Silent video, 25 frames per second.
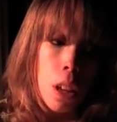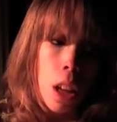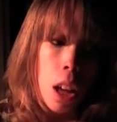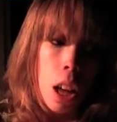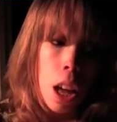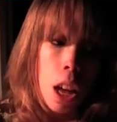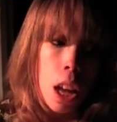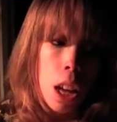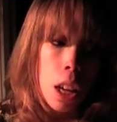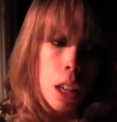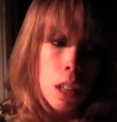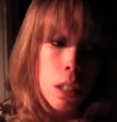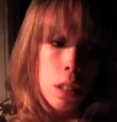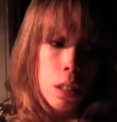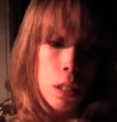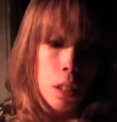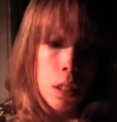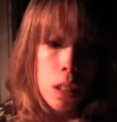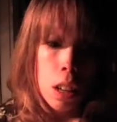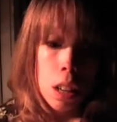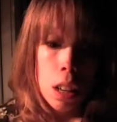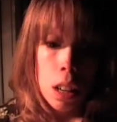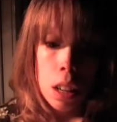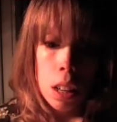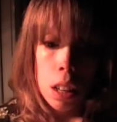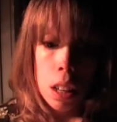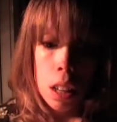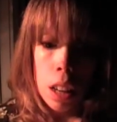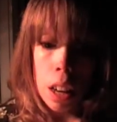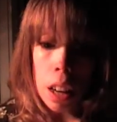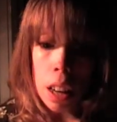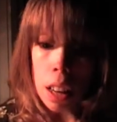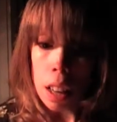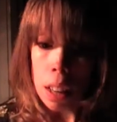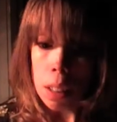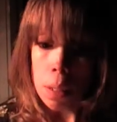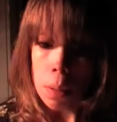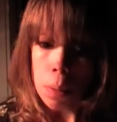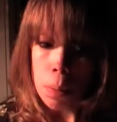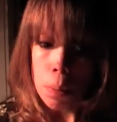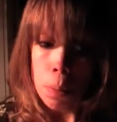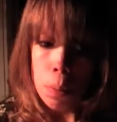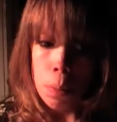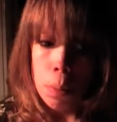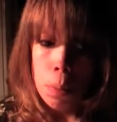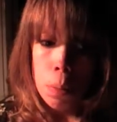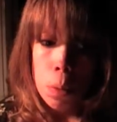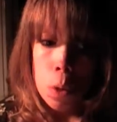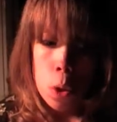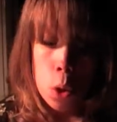and uh, yeah,
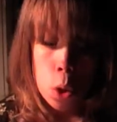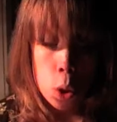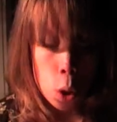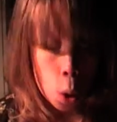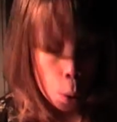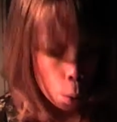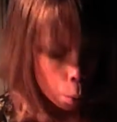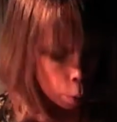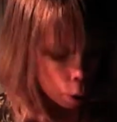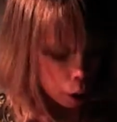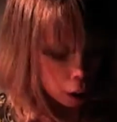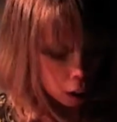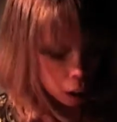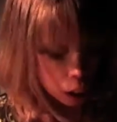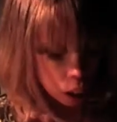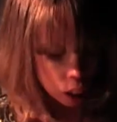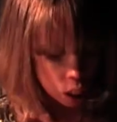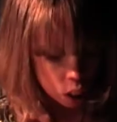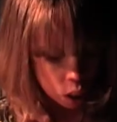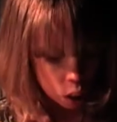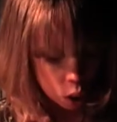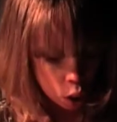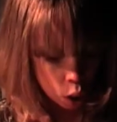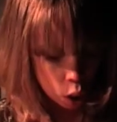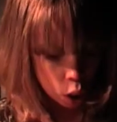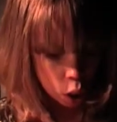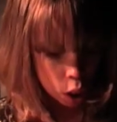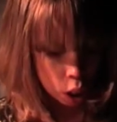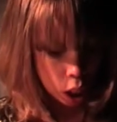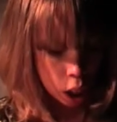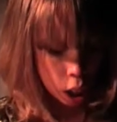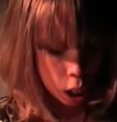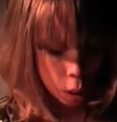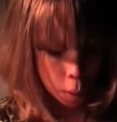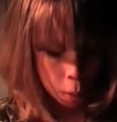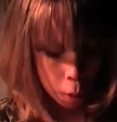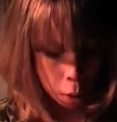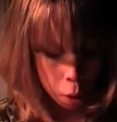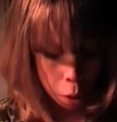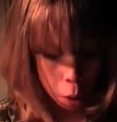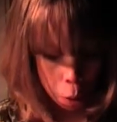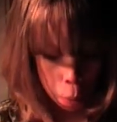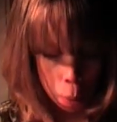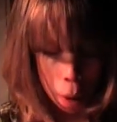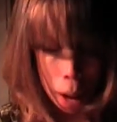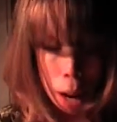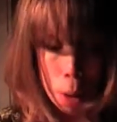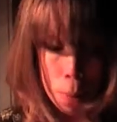so I think it's just time to do the belly